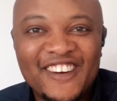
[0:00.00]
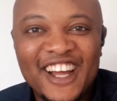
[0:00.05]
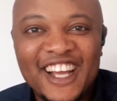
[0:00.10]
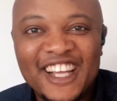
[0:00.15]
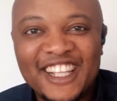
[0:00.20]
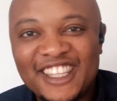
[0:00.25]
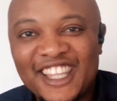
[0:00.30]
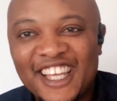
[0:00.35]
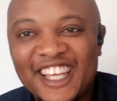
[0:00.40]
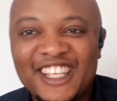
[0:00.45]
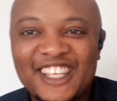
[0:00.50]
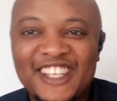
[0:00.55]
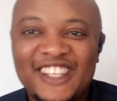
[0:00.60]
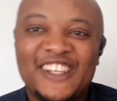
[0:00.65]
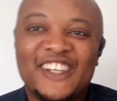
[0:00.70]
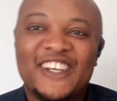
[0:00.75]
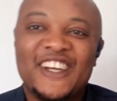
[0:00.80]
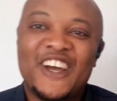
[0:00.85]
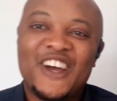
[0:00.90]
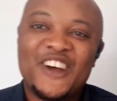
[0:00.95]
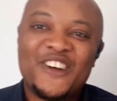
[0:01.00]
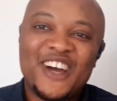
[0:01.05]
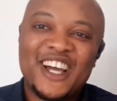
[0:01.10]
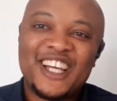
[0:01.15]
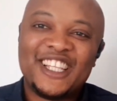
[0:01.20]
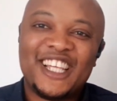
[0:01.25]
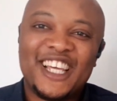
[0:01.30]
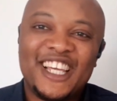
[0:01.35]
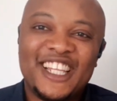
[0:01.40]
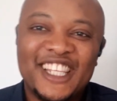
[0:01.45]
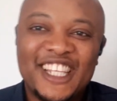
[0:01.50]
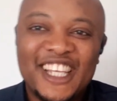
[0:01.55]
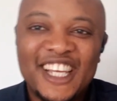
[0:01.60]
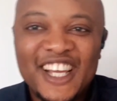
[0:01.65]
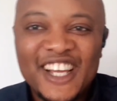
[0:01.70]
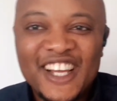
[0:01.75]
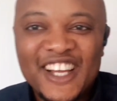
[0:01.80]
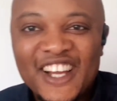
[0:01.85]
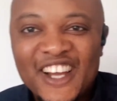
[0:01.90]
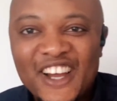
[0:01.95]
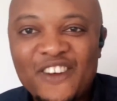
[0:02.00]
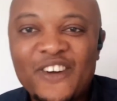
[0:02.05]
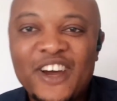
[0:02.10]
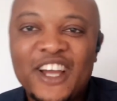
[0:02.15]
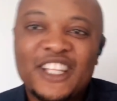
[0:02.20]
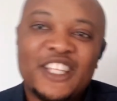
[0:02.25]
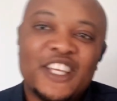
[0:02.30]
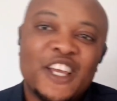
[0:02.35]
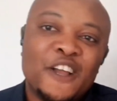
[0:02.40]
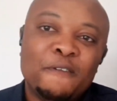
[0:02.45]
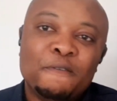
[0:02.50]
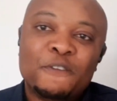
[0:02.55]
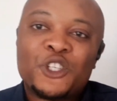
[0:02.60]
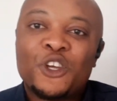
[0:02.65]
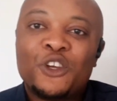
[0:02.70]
All right, thank you. All right then. All right.